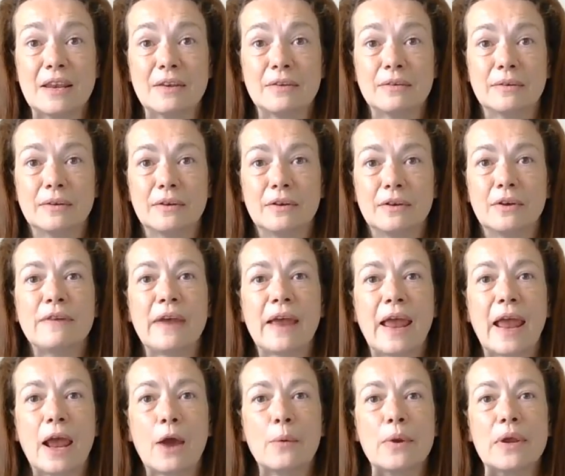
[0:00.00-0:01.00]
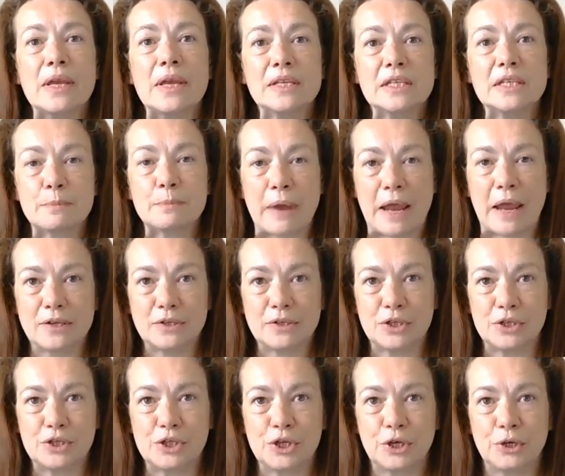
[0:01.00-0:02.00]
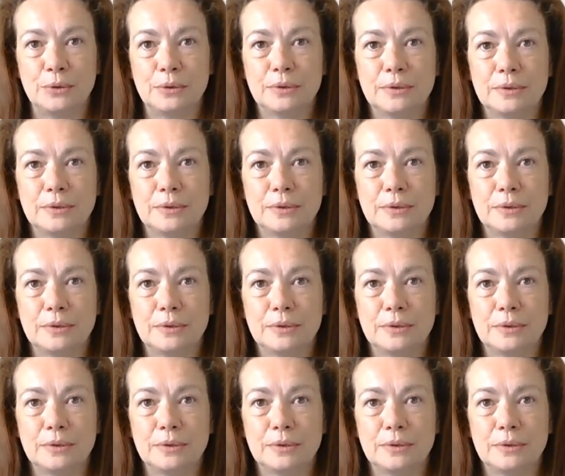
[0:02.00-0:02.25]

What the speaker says: it for how it expanded you.